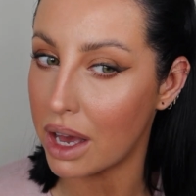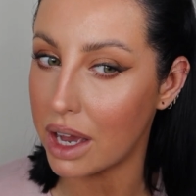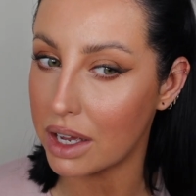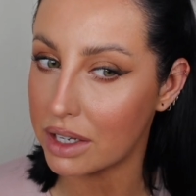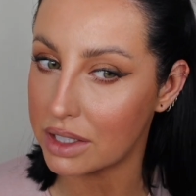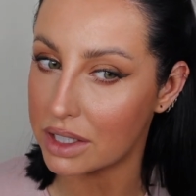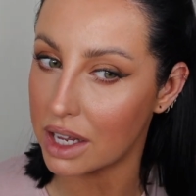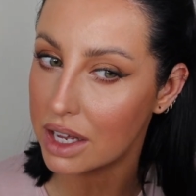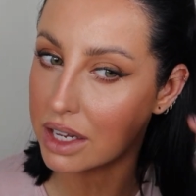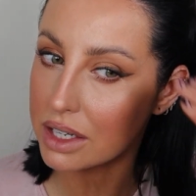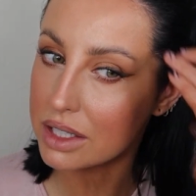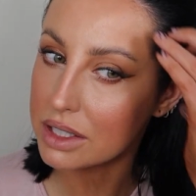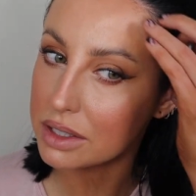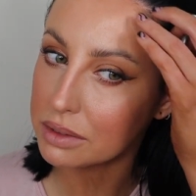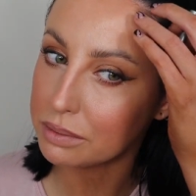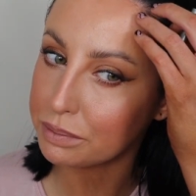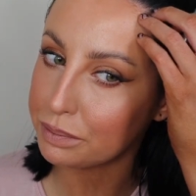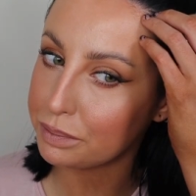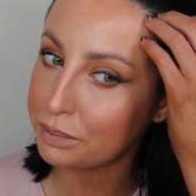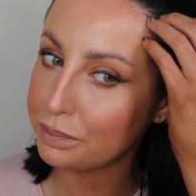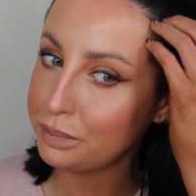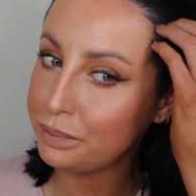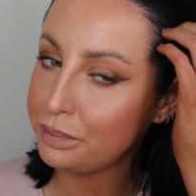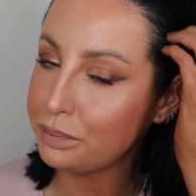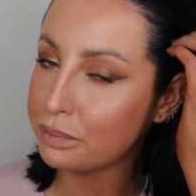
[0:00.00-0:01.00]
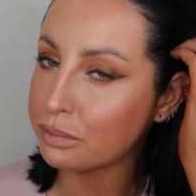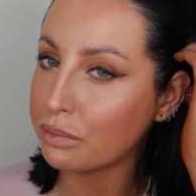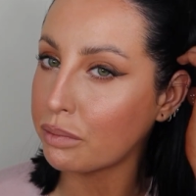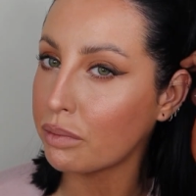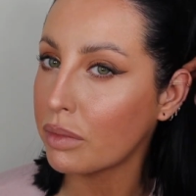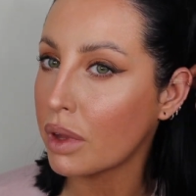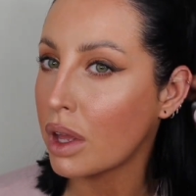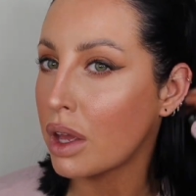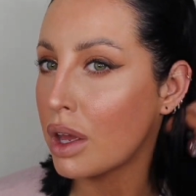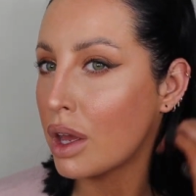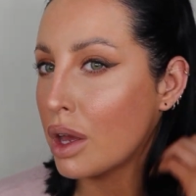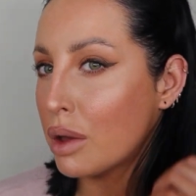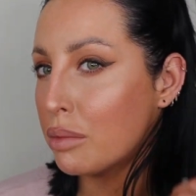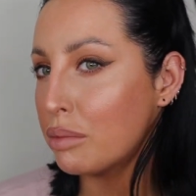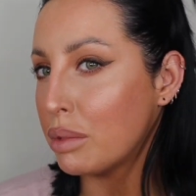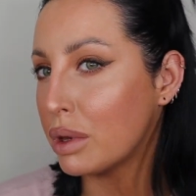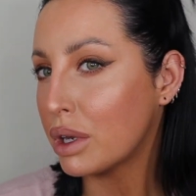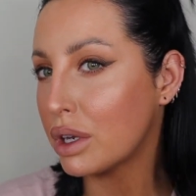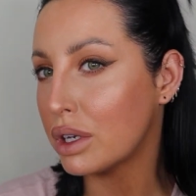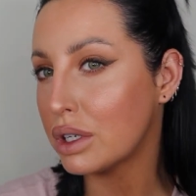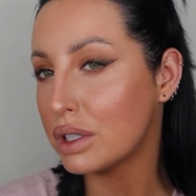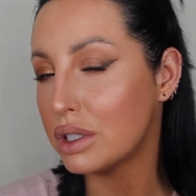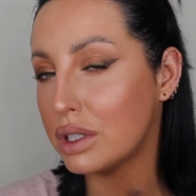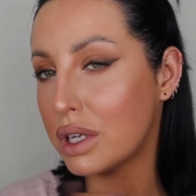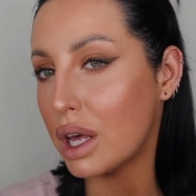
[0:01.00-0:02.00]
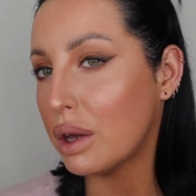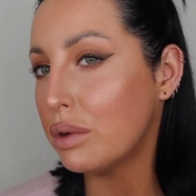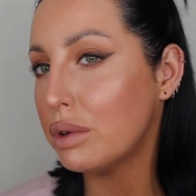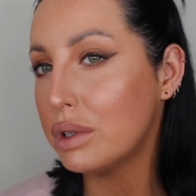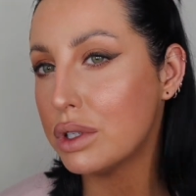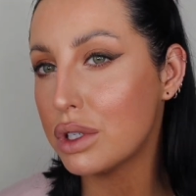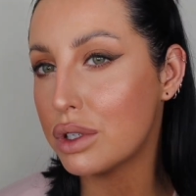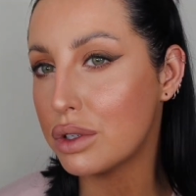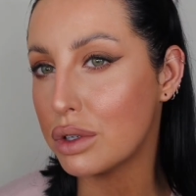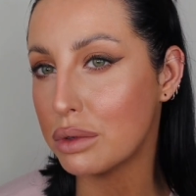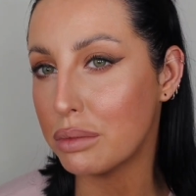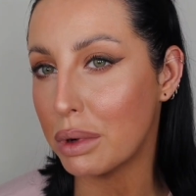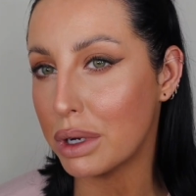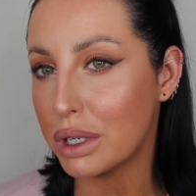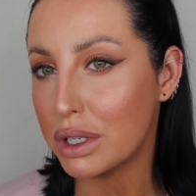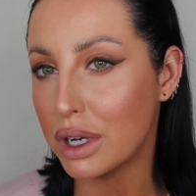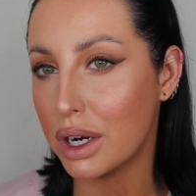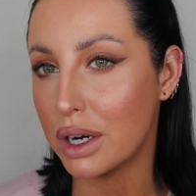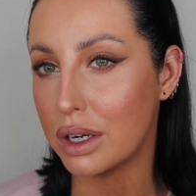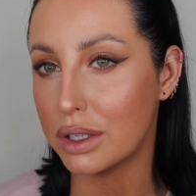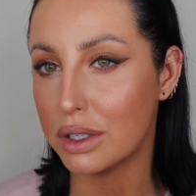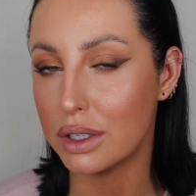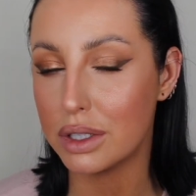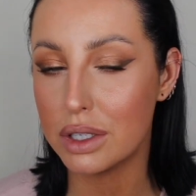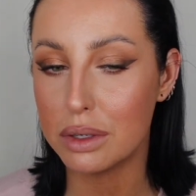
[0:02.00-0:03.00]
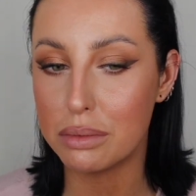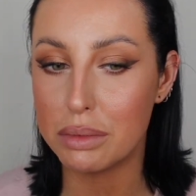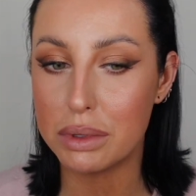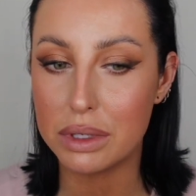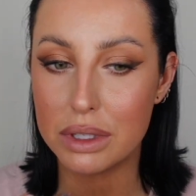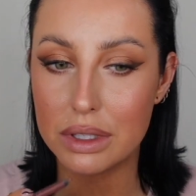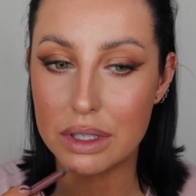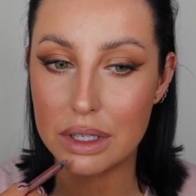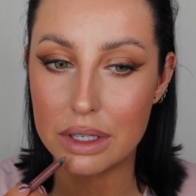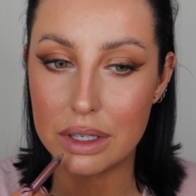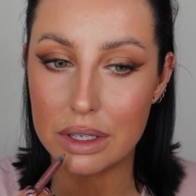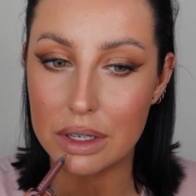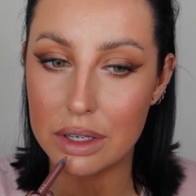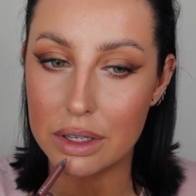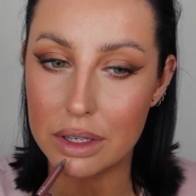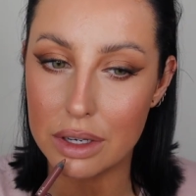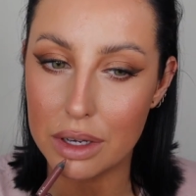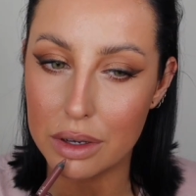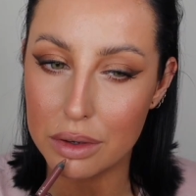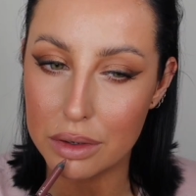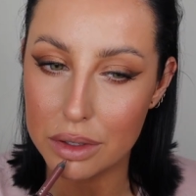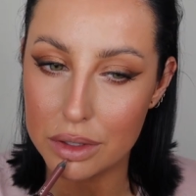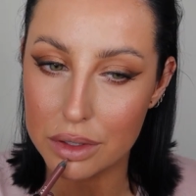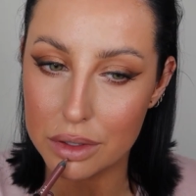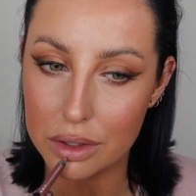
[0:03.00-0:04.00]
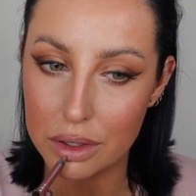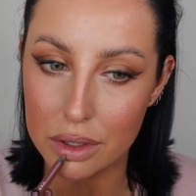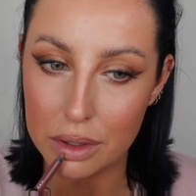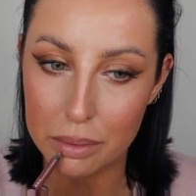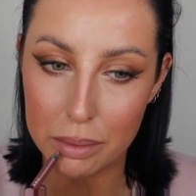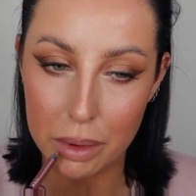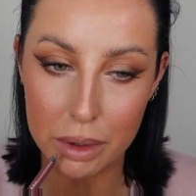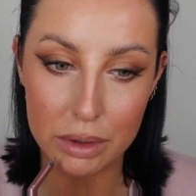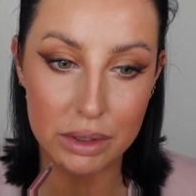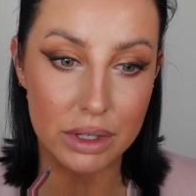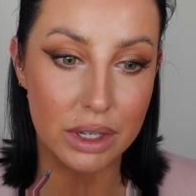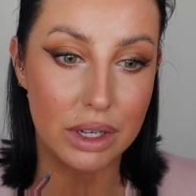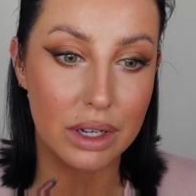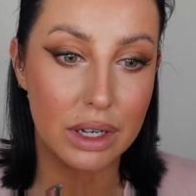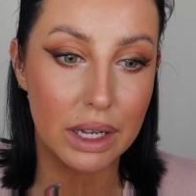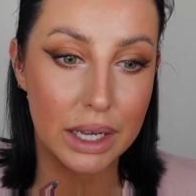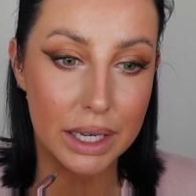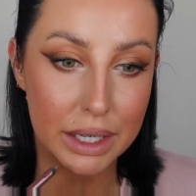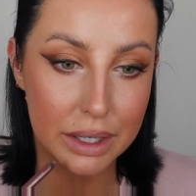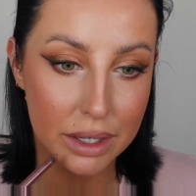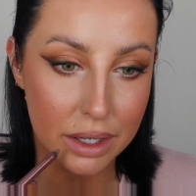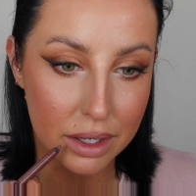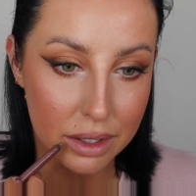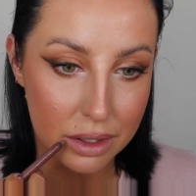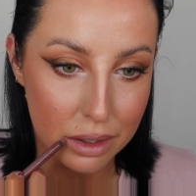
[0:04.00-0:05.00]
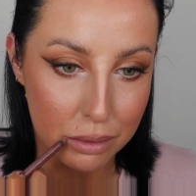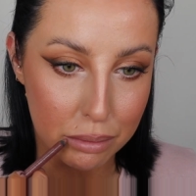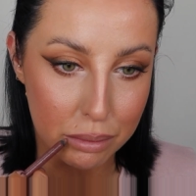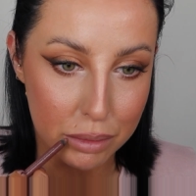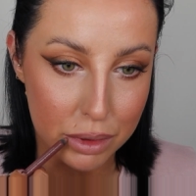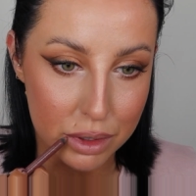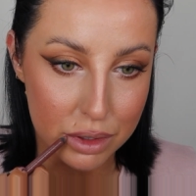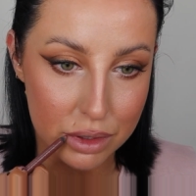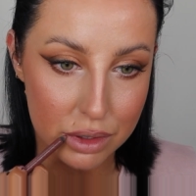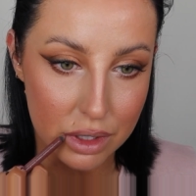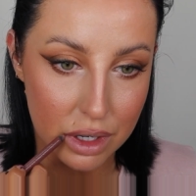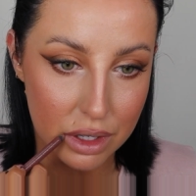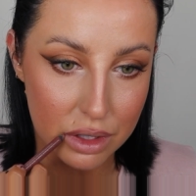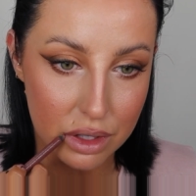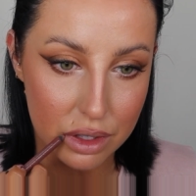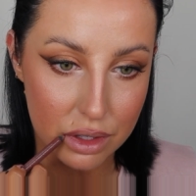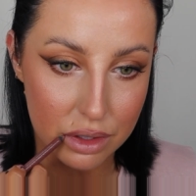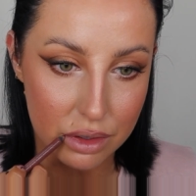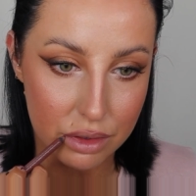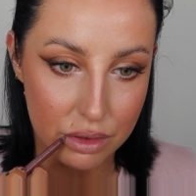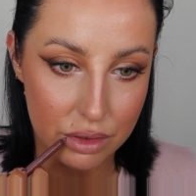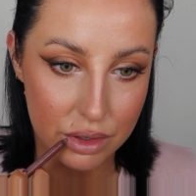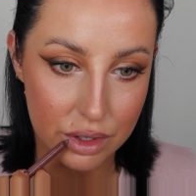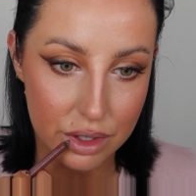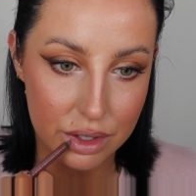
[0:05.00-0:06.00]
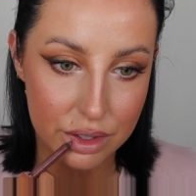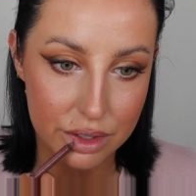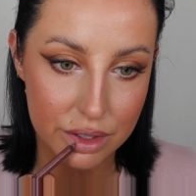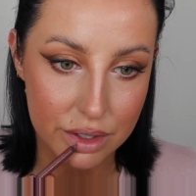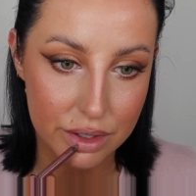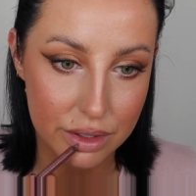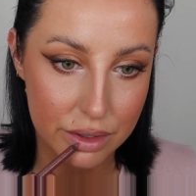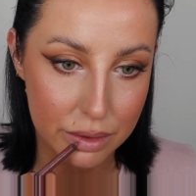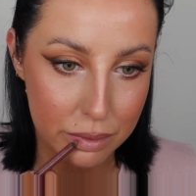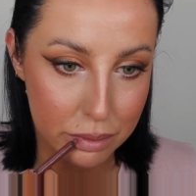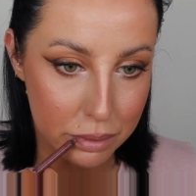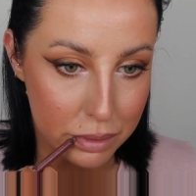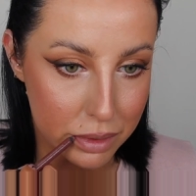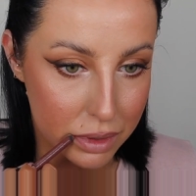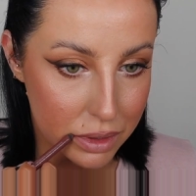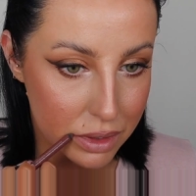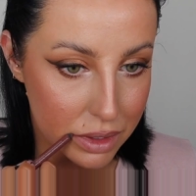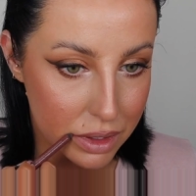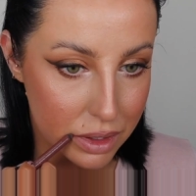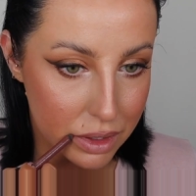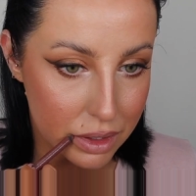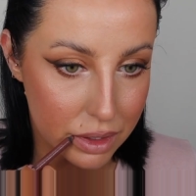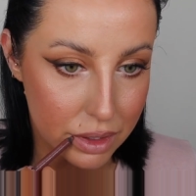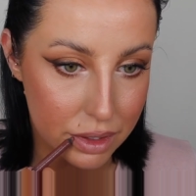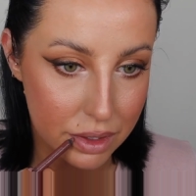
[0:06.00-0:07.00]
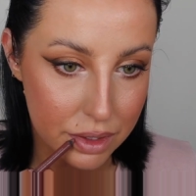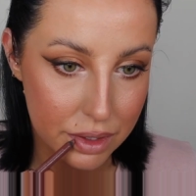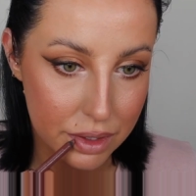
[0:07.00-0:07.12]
that I did. Because now it's so much harder to be seen. Now it's all about declining numbers rather than raising numbers.